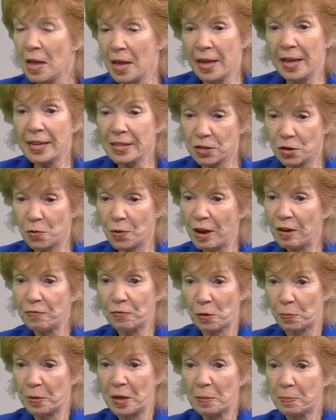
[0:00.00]
it's great
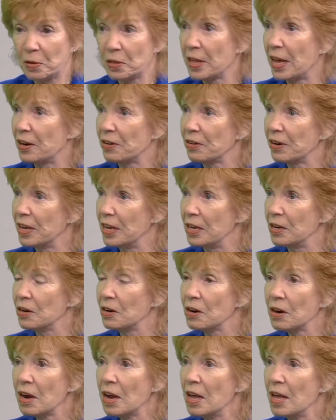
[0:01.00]
for people that are
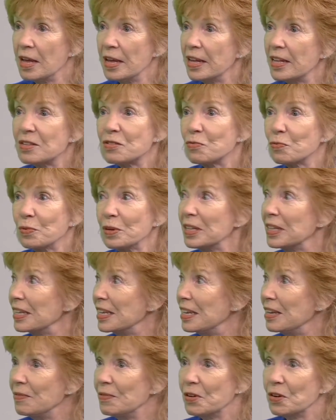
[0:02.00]
here. It's really
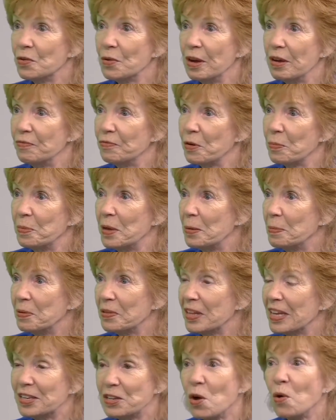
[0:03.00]
even great for people
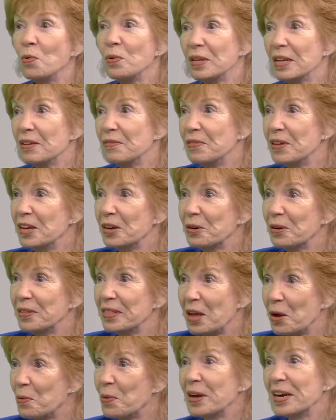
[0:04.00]
that don't live here and
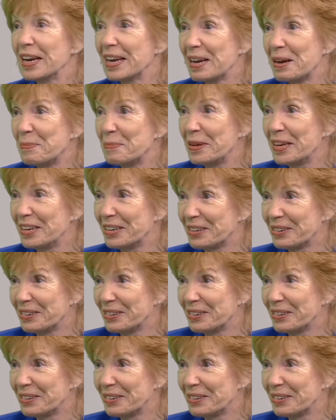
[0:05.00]
they want to come here.